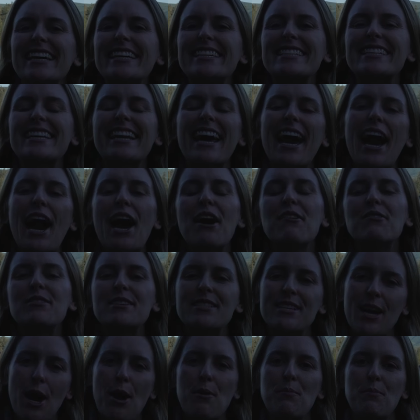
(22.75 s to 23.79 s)
it, today I
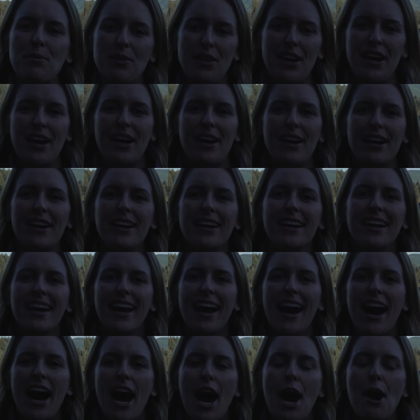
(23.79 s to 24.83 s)
was up there.
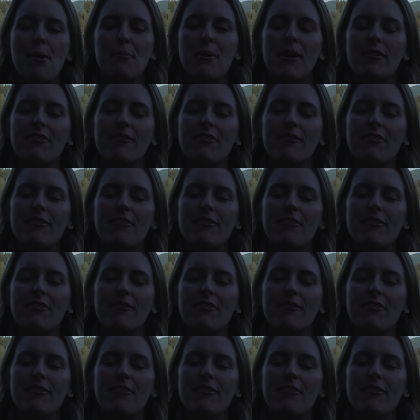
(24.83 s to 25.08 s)
Um,